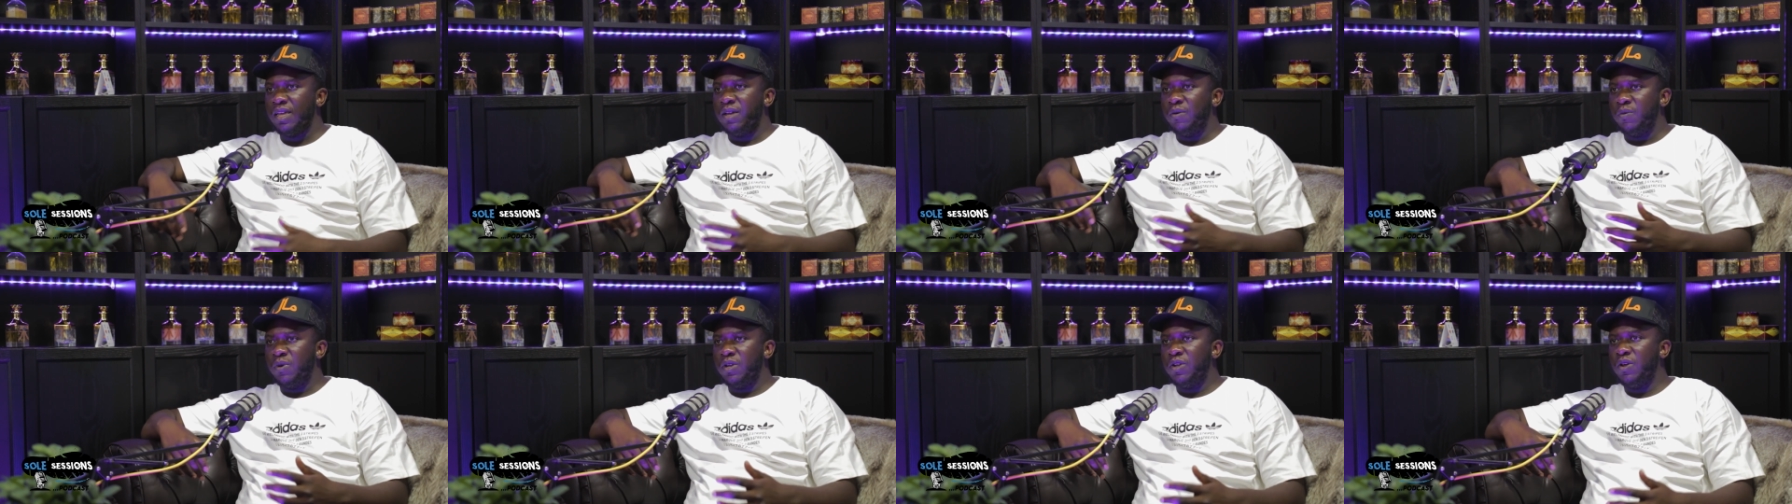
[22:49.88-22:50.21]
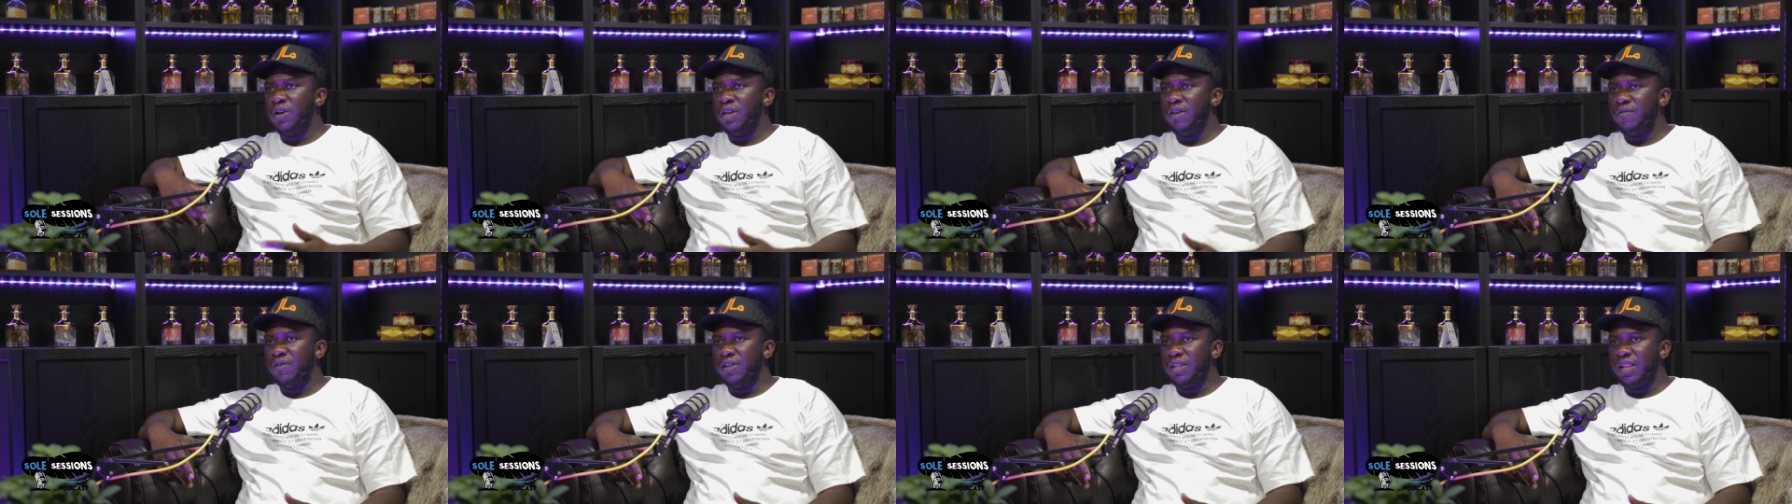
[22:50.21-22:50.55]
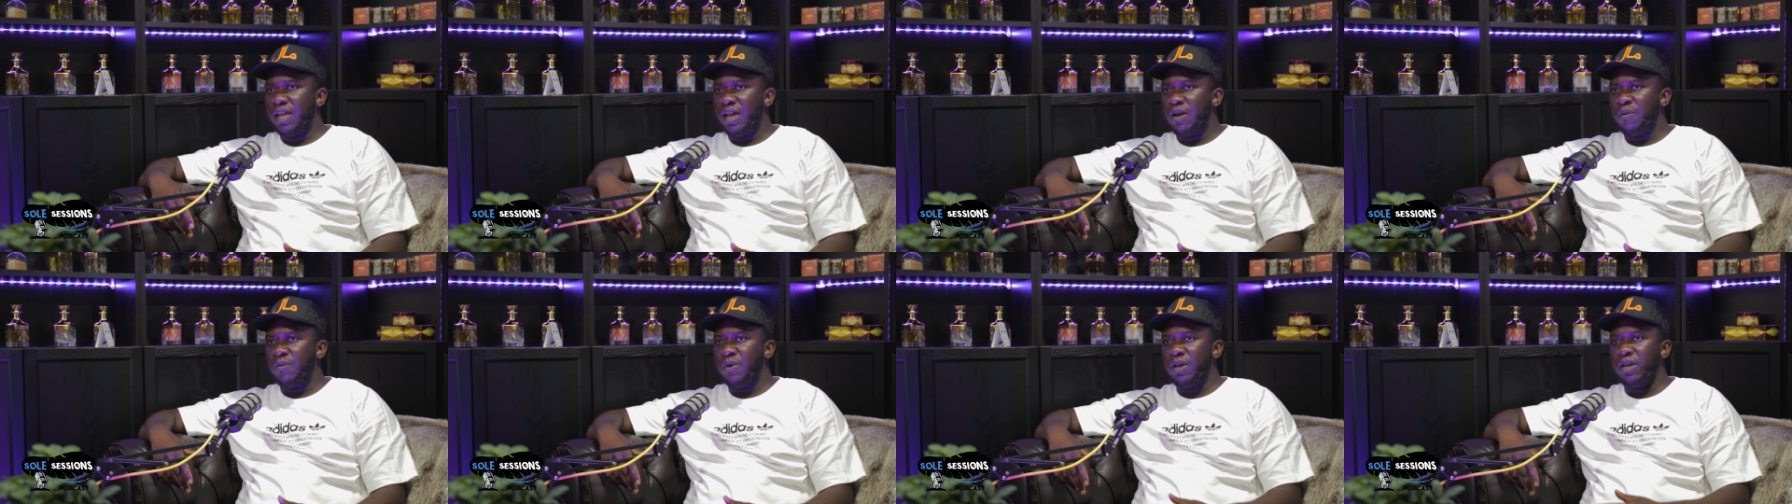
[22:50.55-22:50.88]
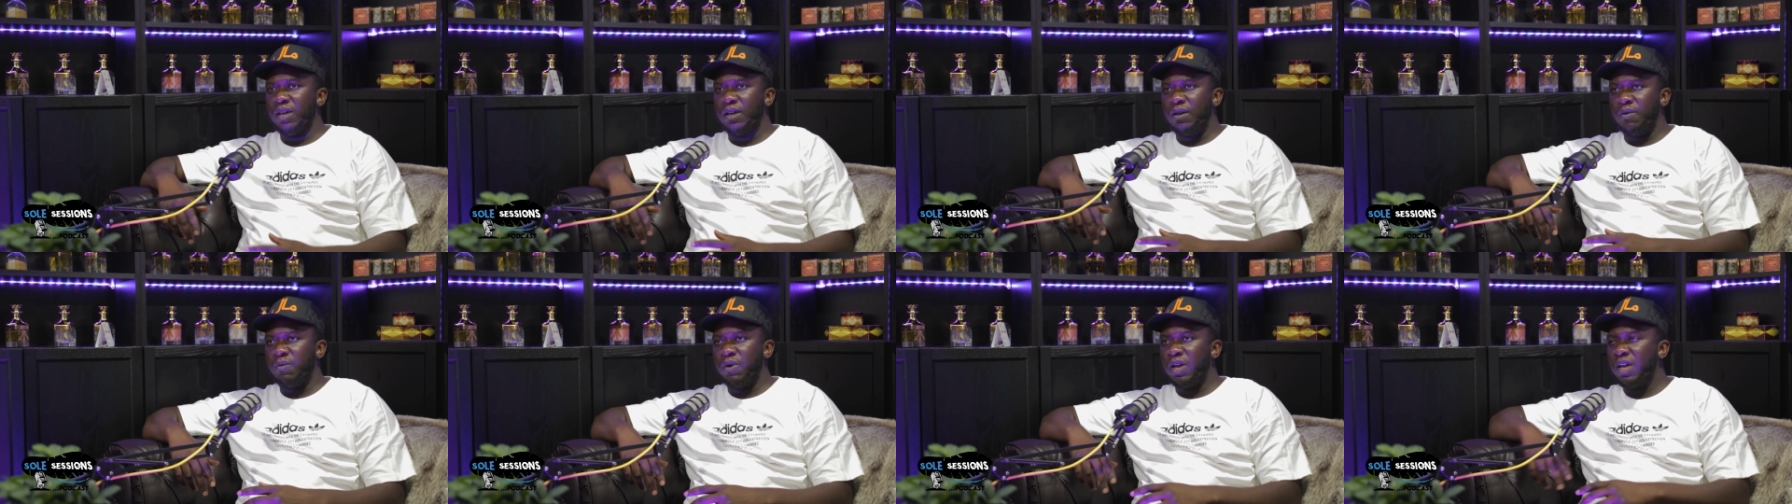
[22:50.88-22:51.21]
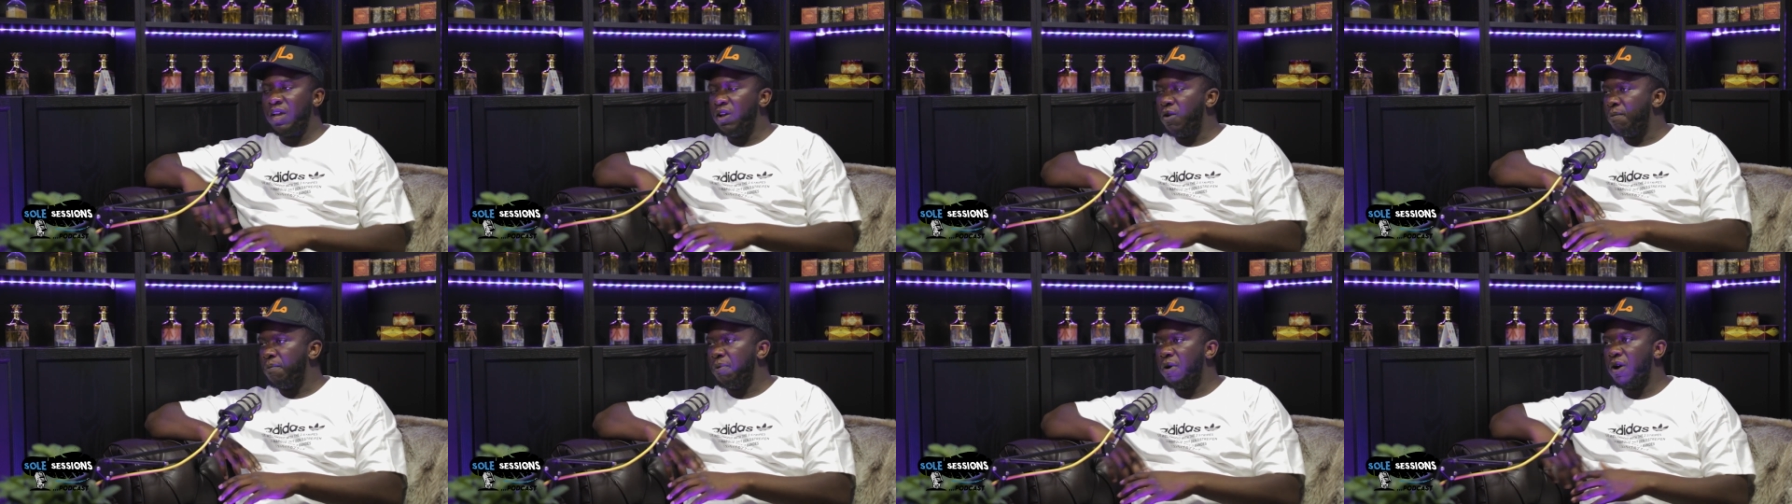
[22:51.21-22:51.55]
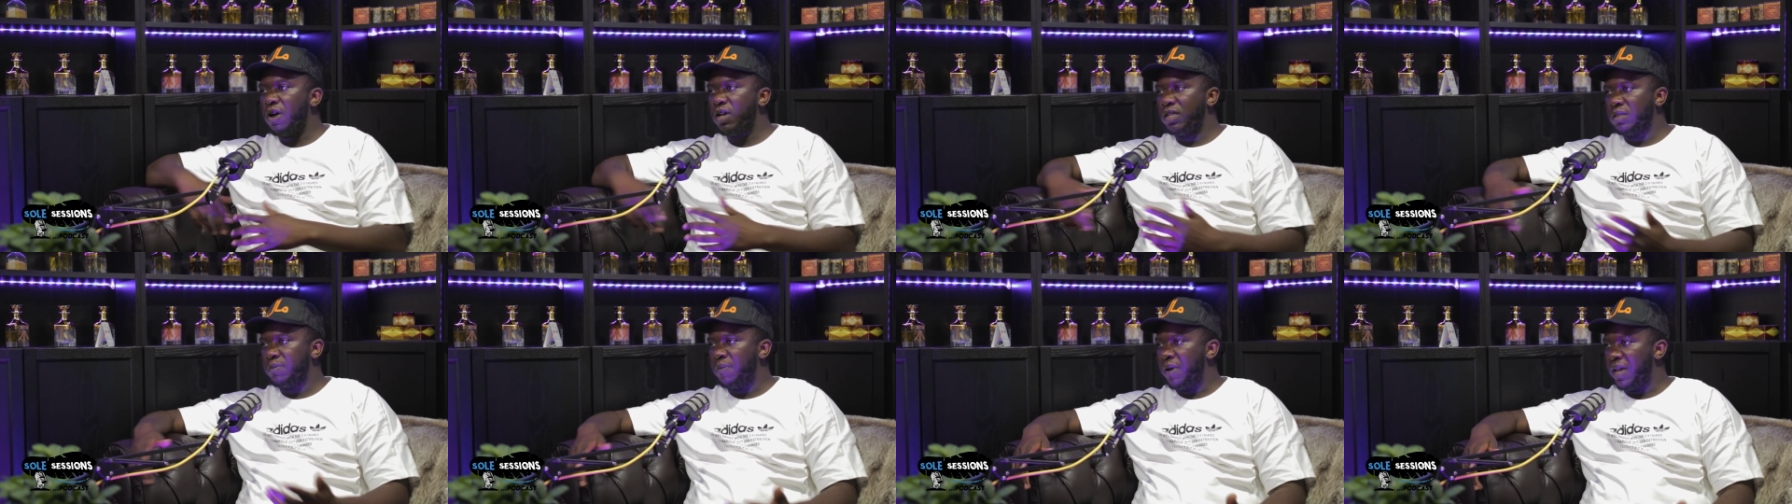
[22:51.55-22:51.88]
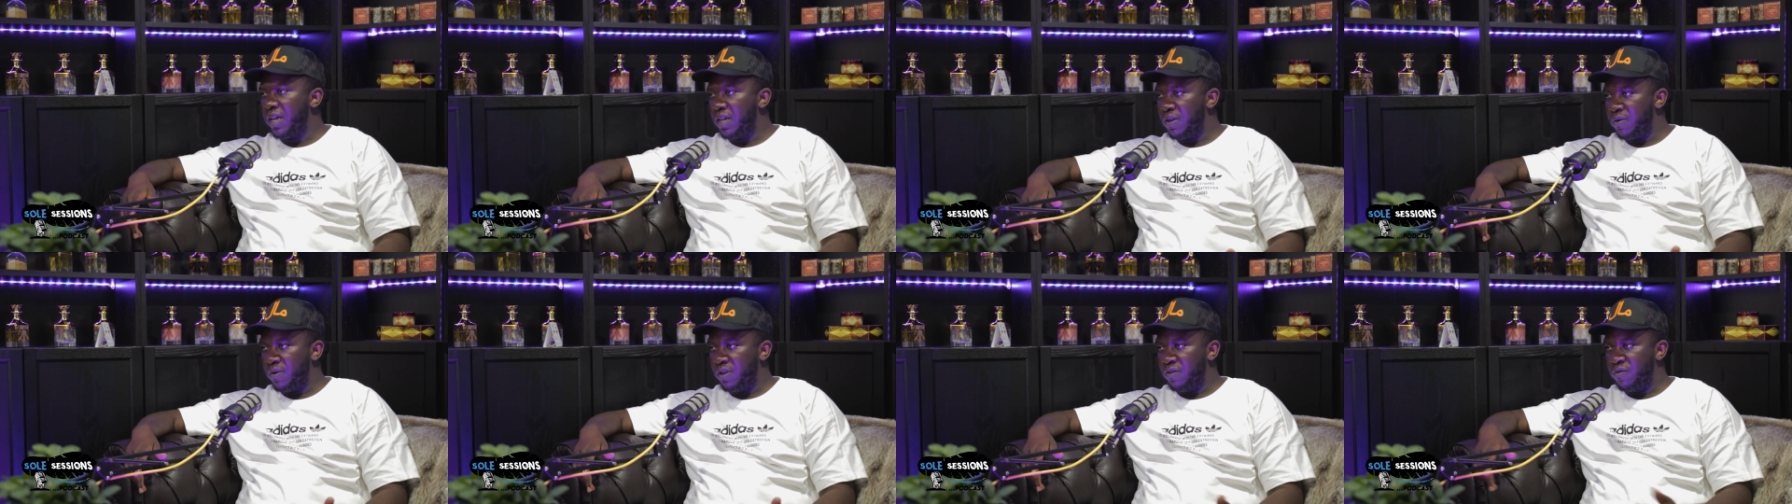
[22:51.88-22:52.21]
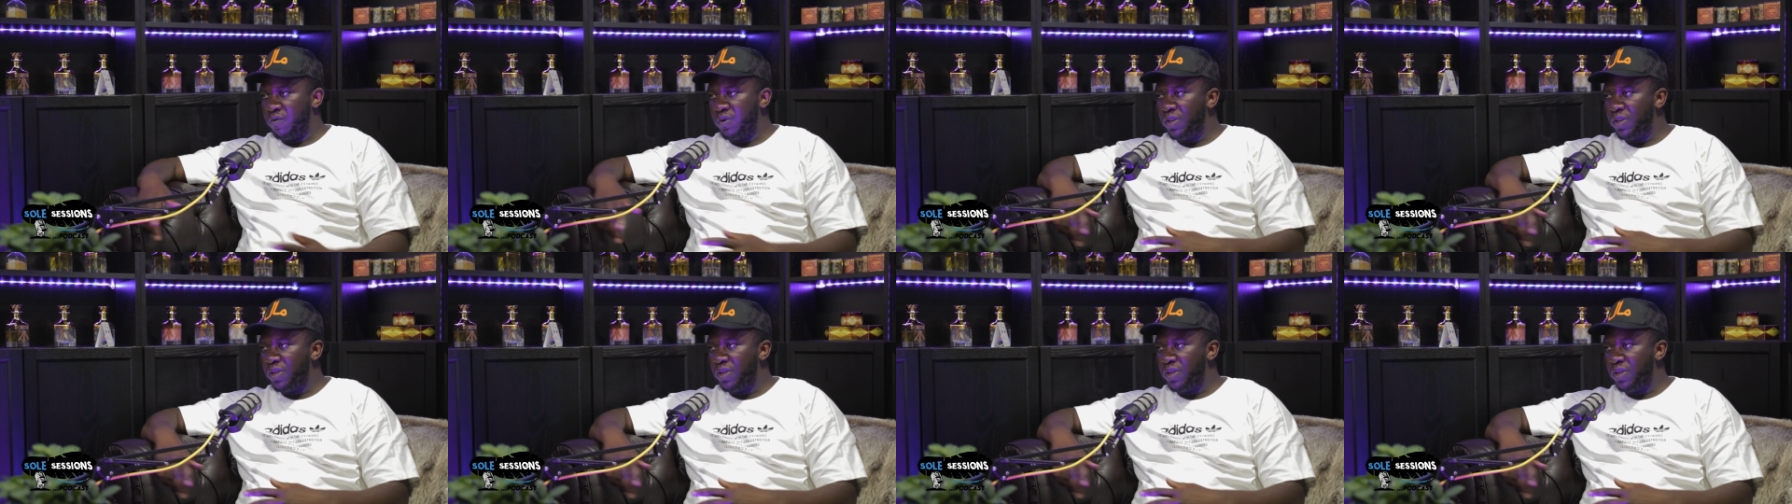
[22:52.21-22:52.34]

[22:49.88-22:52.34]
not even like we're gone past microwave.